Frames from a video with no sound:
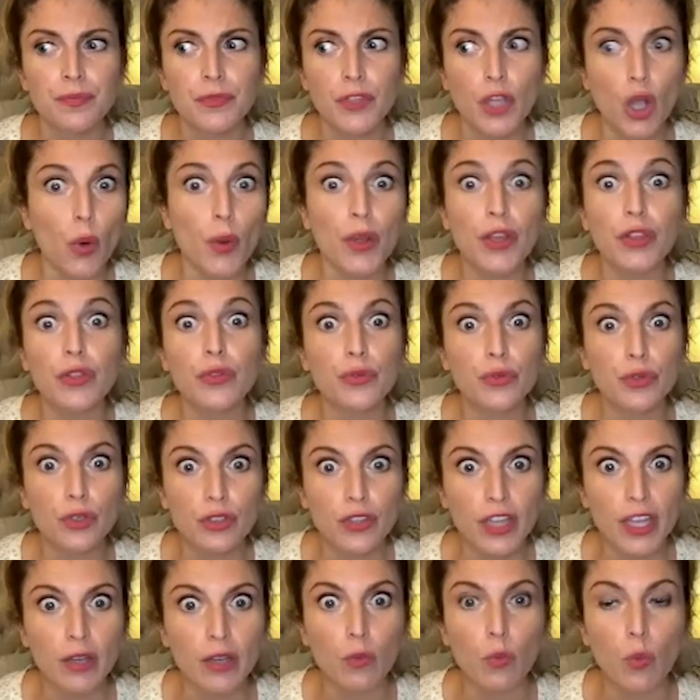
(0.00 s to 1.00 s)
going through
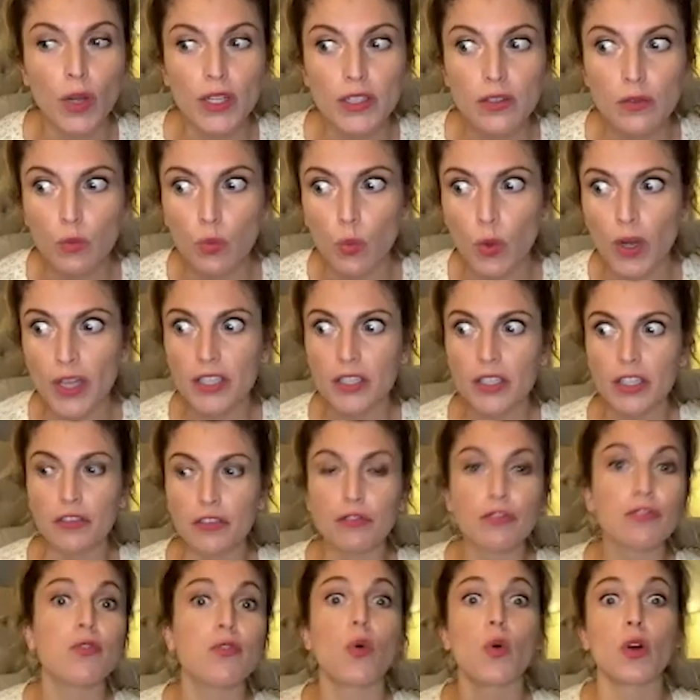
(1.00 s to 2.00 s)
and like what what
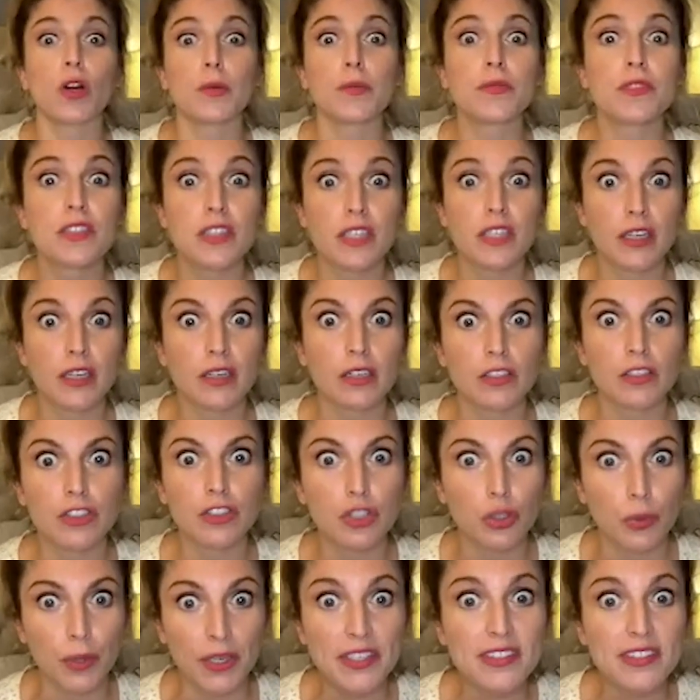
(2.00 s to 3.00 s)
informs their
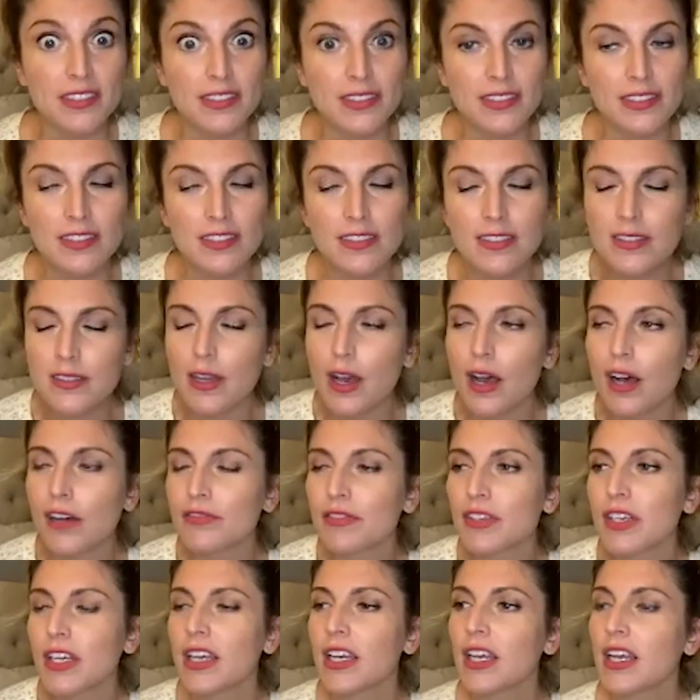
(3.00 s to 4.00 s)
choices and stuff.